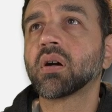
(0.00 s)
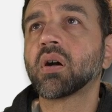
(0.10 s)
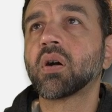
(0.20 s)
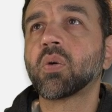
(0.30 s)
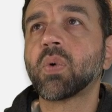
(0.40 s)

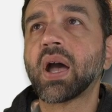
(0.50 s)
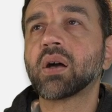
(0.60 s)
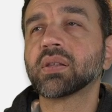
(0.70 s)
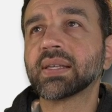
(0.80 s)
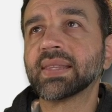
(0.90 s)
Oh
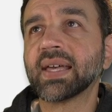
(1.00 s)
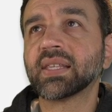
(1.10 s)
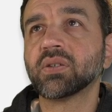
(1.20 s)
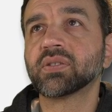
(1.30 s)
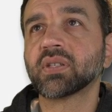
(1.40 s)
wow, look at that.
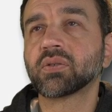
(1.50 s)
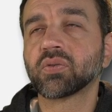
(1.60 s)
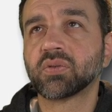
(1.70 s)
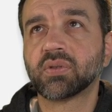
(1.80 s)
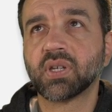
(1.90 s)
They use the
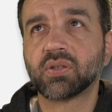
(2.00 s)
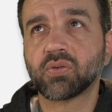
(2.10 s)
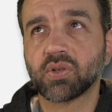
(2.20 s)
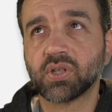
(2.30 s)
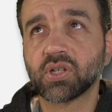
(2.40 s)
tr the
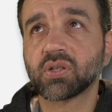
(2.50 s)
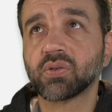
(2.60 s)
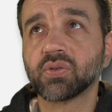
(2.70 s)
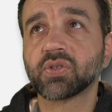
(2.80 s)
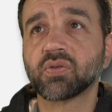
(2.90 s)

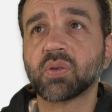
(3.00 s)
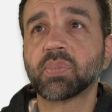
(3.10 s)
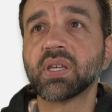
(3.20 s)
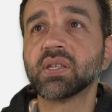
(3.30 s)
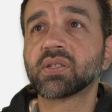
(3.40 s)
traditional strut
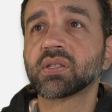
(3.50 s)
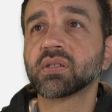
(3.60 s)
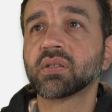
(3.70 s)
piece